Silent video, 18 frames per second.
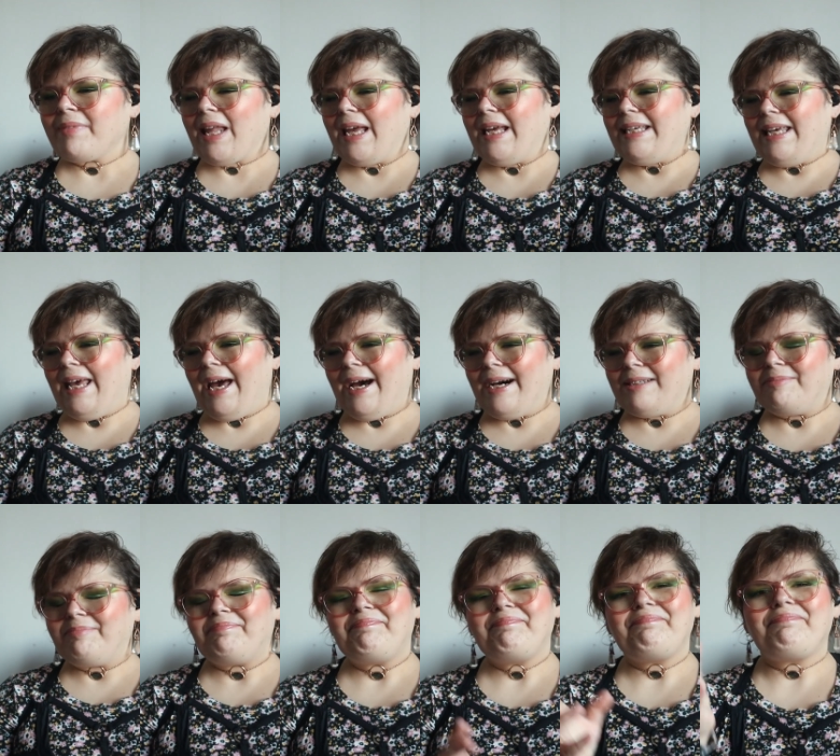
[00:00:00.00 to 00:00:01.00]
Yeah.
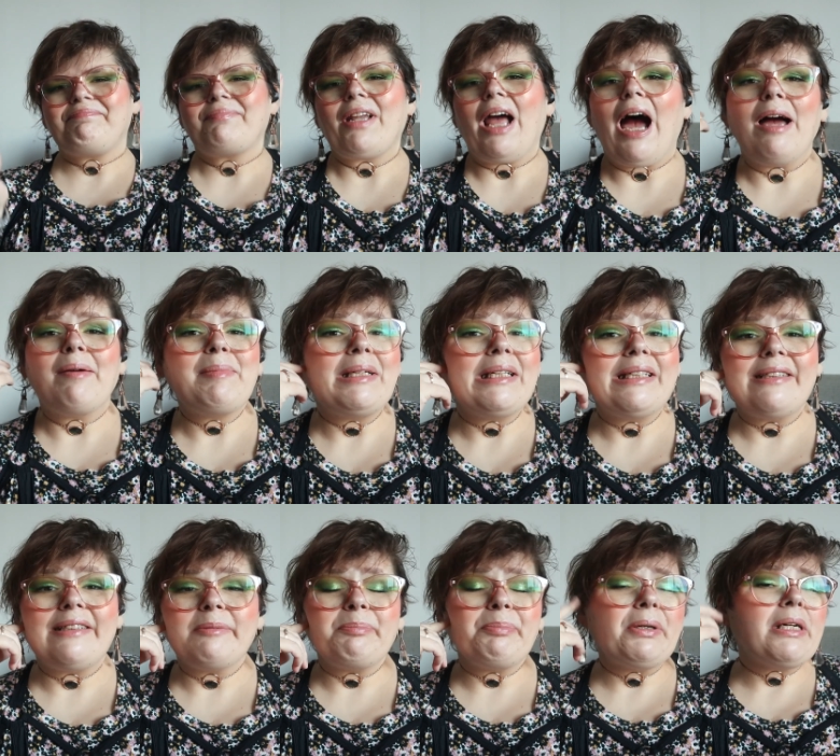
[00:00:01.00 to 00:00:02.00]
I mean, it's a
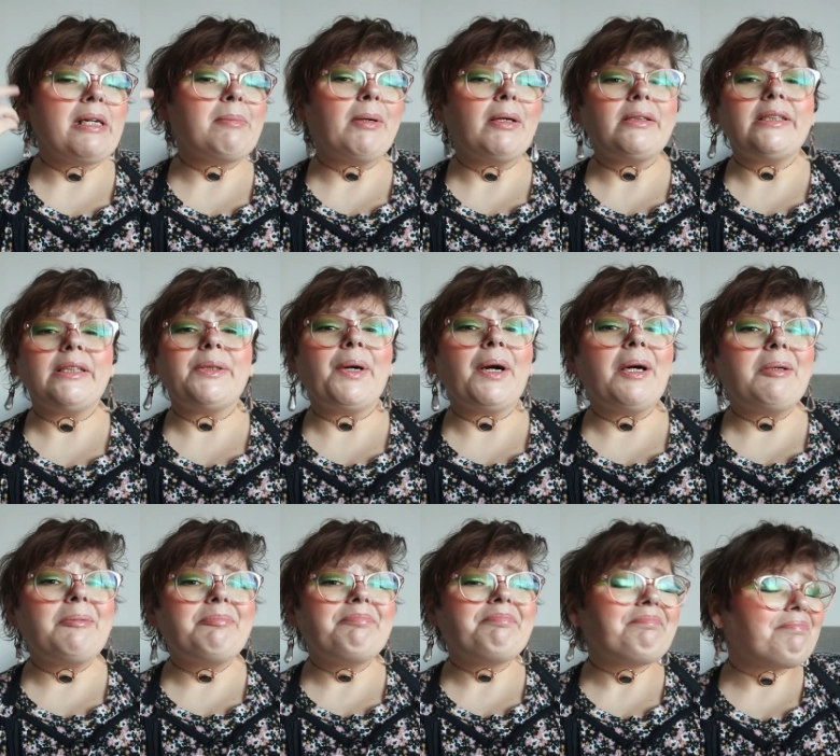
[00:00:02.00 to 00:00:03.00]
pretty multi-chrome,
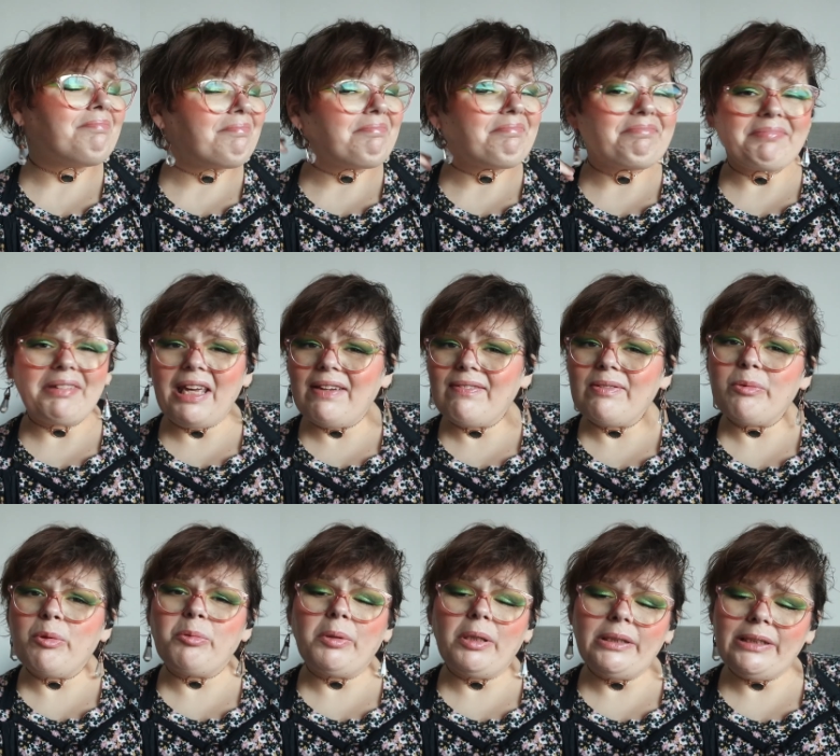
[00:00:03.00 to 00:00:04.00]
even with
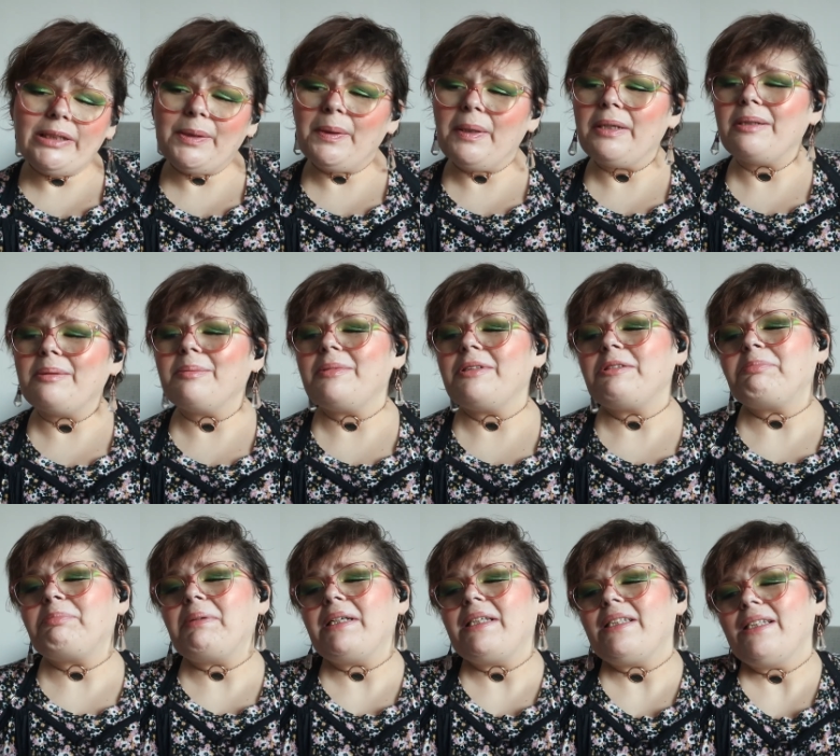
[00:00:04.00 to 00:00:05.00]
multi-chromes,
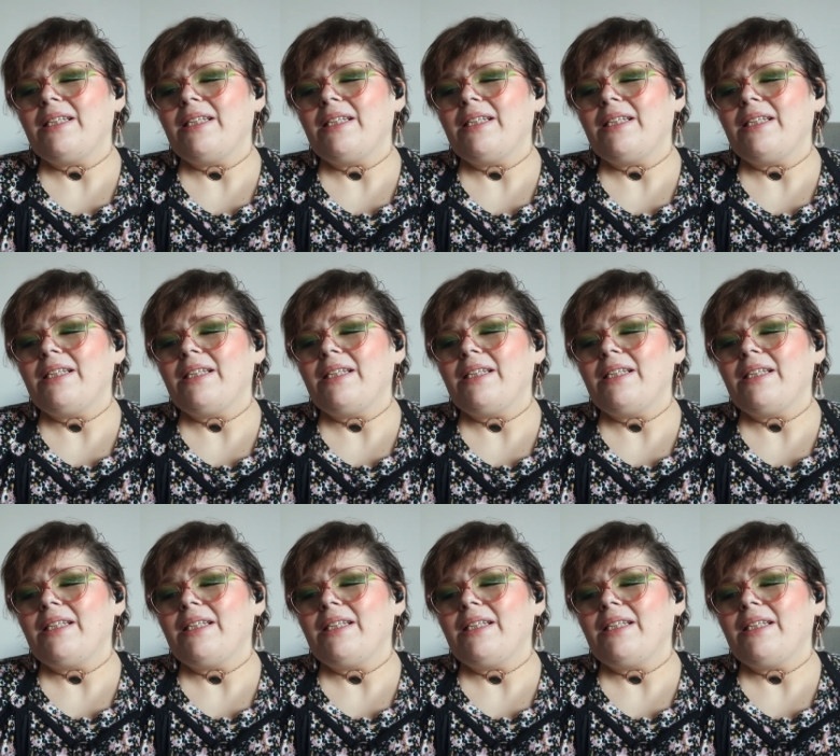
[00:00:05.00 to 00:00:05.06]
but...